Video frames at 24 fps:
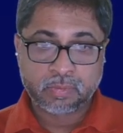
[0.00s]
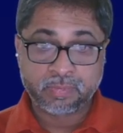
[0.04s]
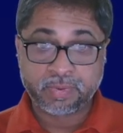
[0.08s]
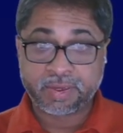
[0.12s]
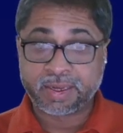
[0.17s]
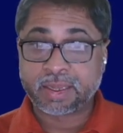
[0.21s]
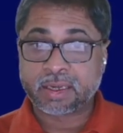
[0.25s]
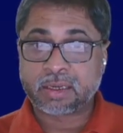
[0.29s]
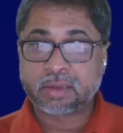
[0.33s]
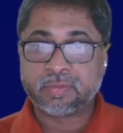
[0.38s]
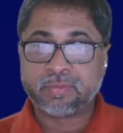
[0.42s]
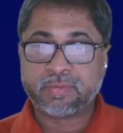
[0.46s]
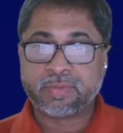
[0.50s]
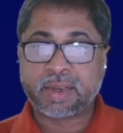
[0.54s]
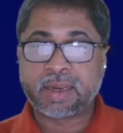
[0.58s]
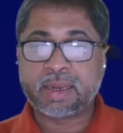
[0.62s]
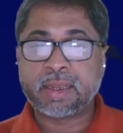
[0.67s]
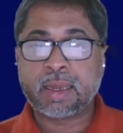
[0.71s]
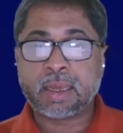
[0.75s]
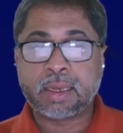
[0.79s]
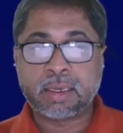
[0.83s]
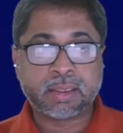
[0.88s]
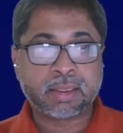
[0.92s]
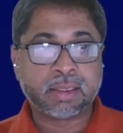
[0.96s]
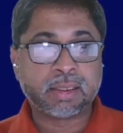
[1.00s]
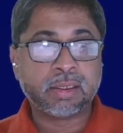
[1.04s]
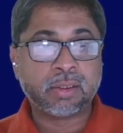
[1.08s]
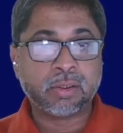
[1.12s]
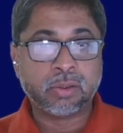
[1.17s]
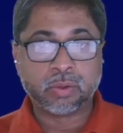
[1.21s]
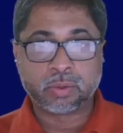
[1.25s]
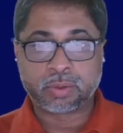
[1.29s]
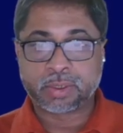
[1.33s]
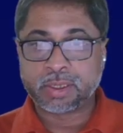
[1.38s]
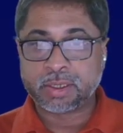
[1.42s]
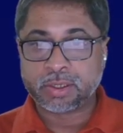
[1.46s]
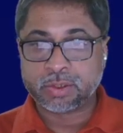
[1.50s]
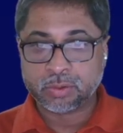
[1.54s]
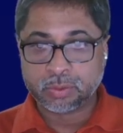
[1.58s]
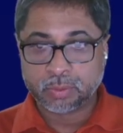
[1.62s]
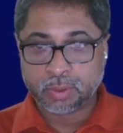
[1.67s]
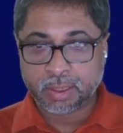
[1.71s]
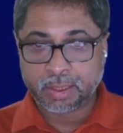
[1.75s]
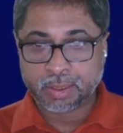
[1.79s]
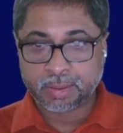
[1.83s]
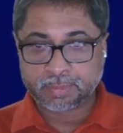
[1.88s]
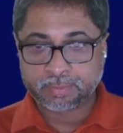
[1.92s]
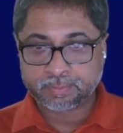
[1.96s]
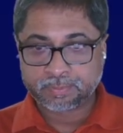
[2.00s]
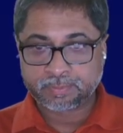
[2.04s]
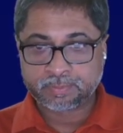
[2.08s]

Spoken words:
we get a very elegant looking UI.